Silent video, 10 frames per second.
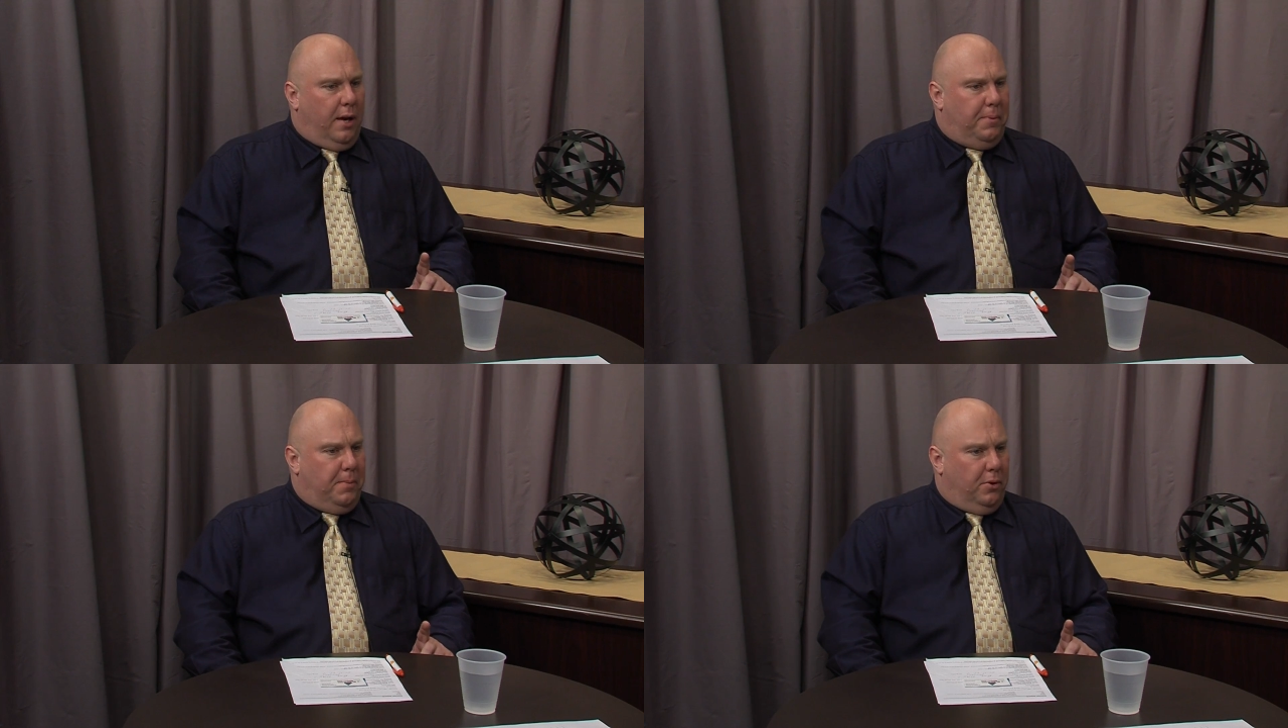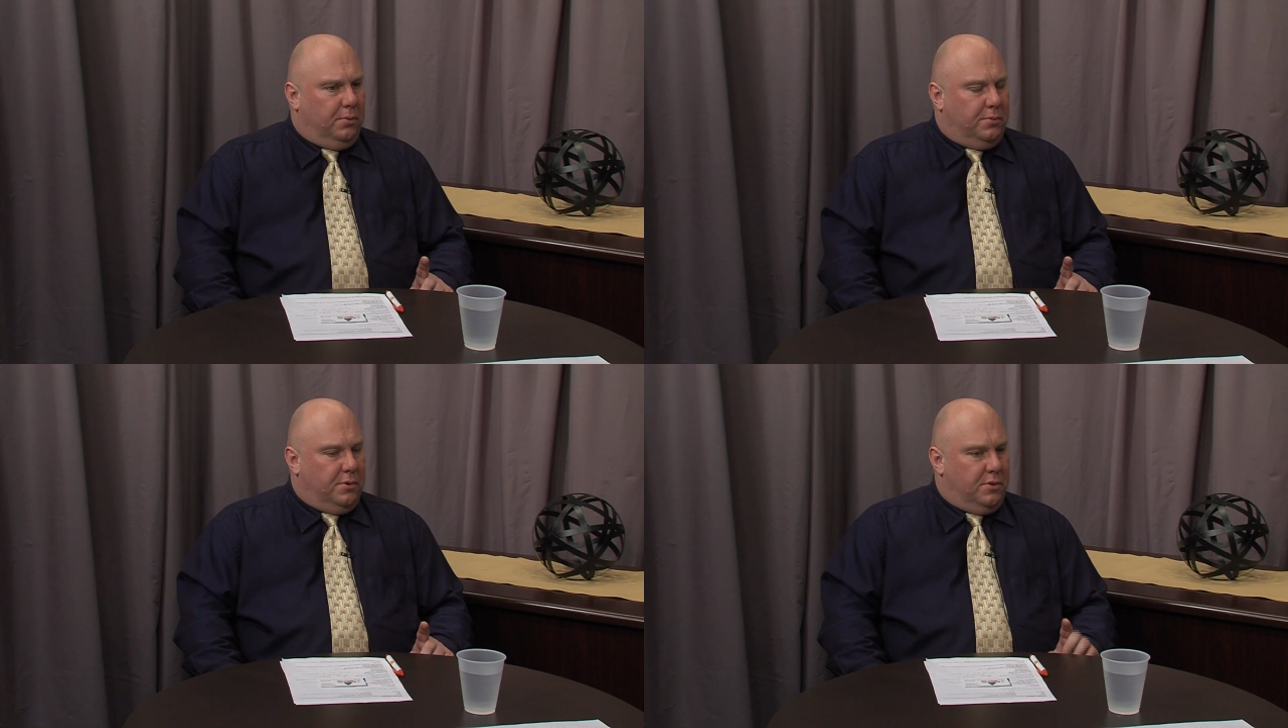of
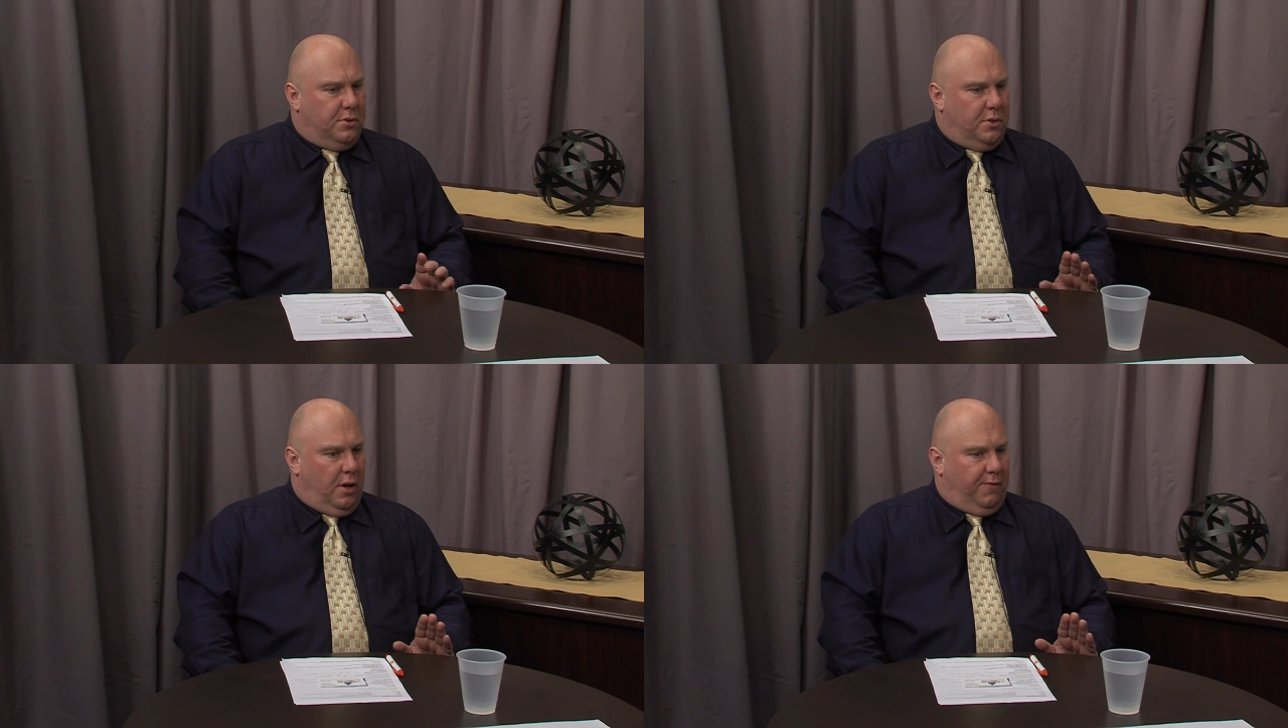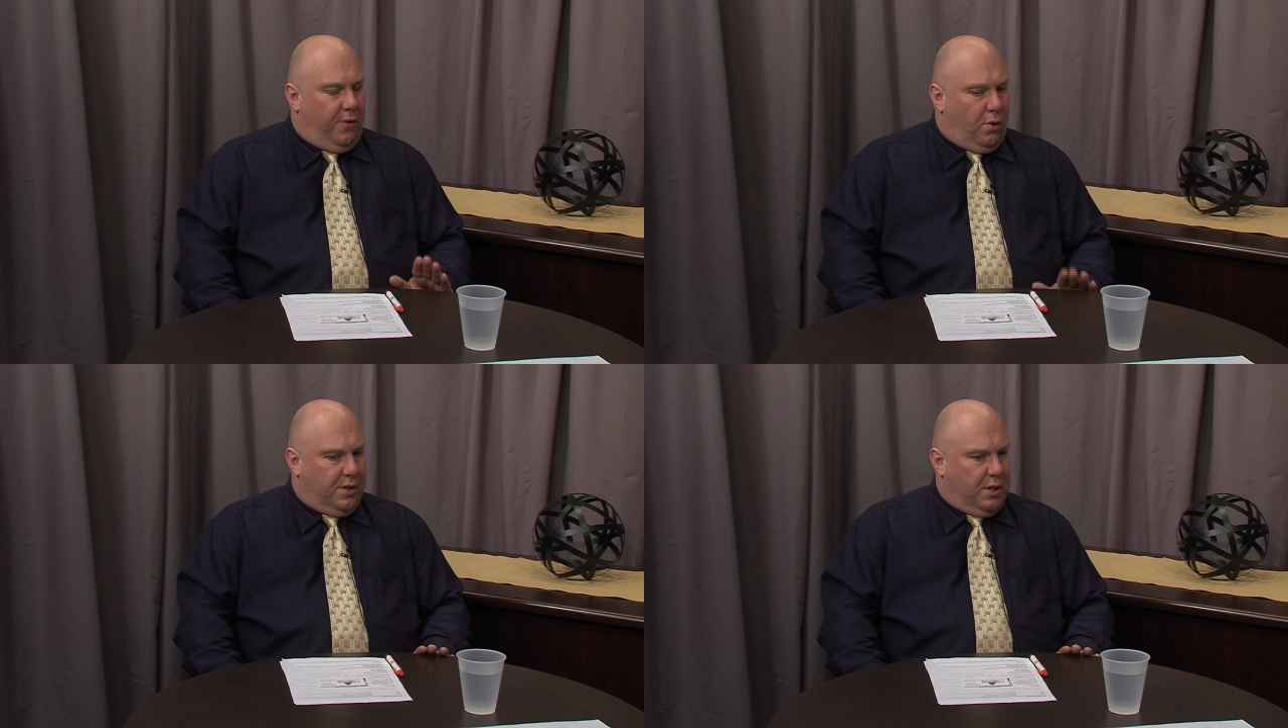people
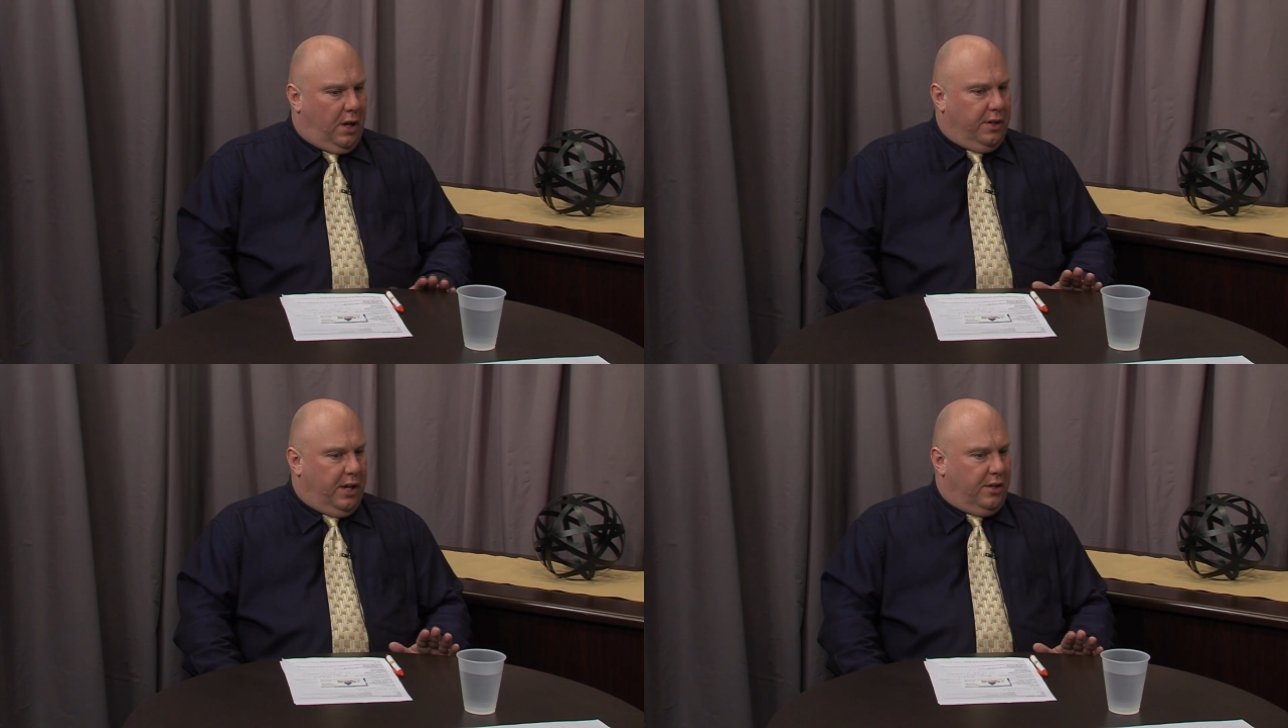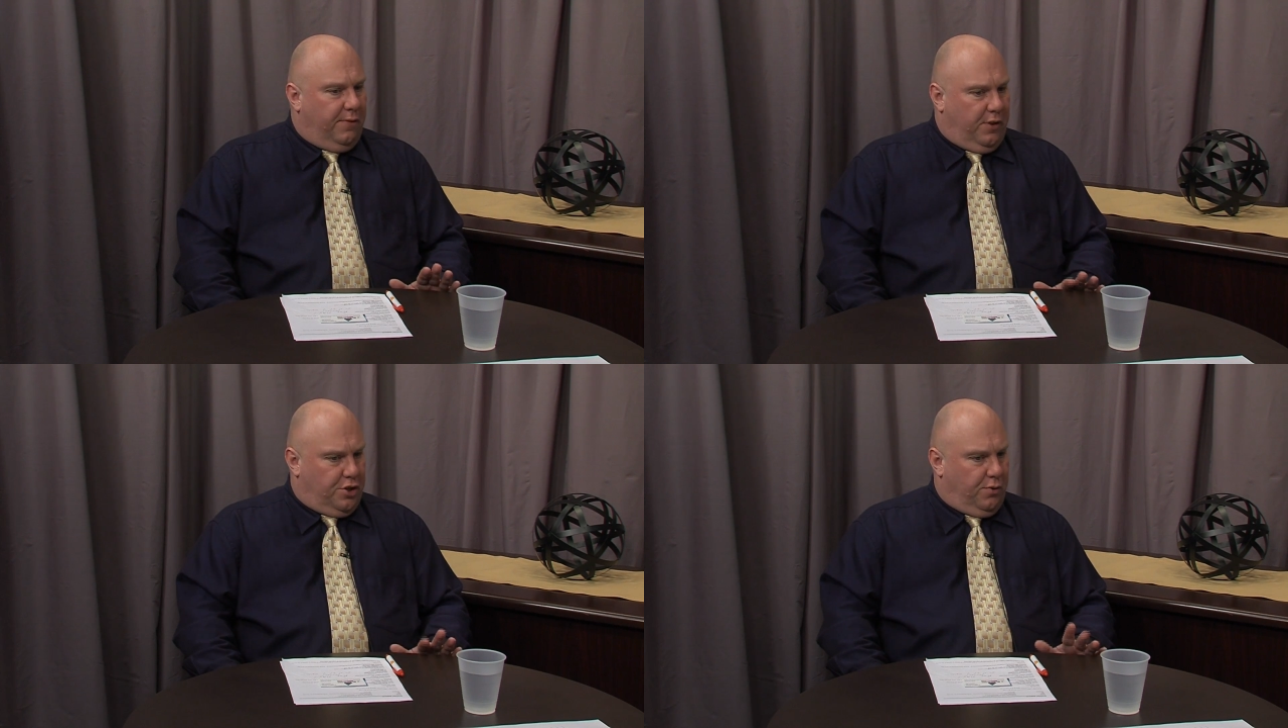focus on the
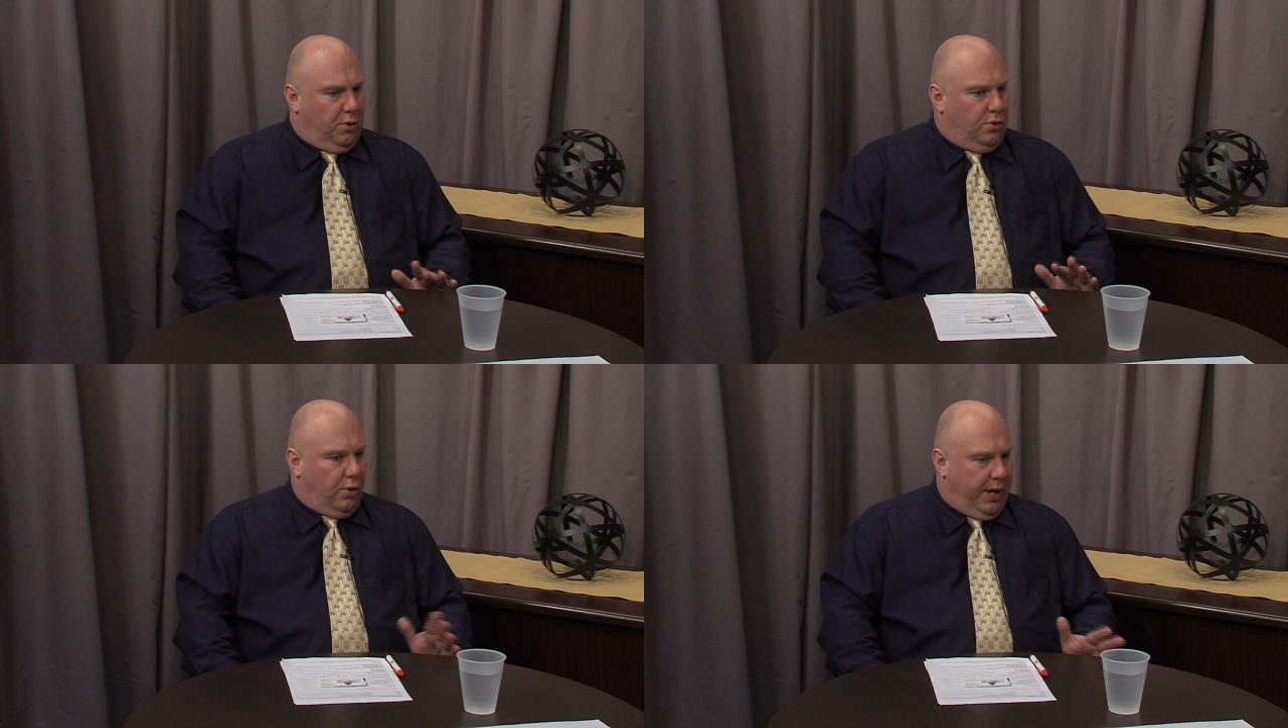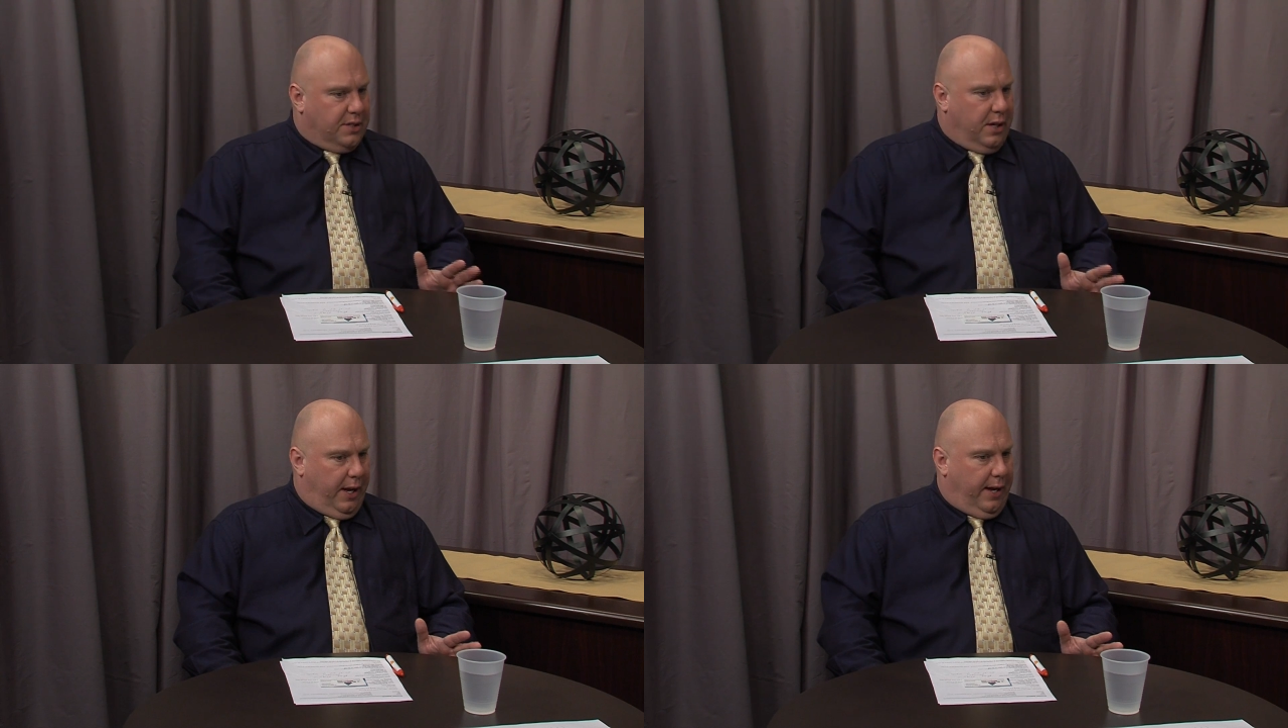individual who
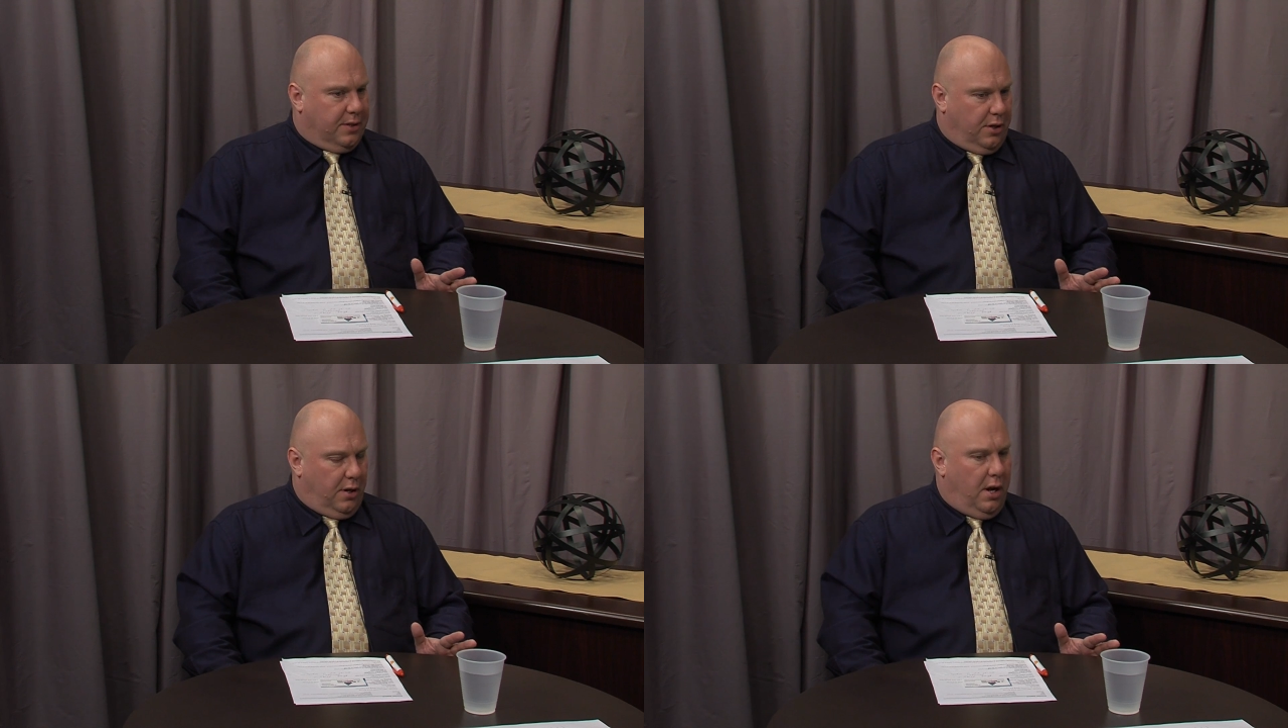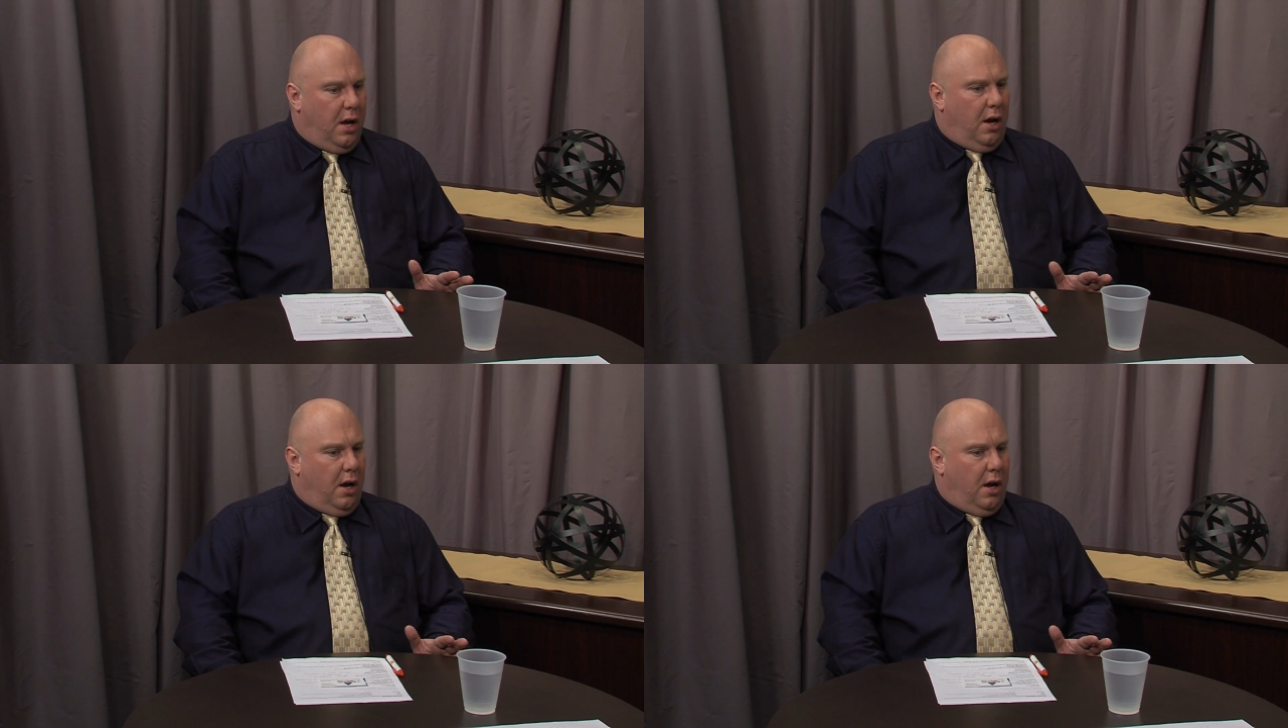gets the cancer,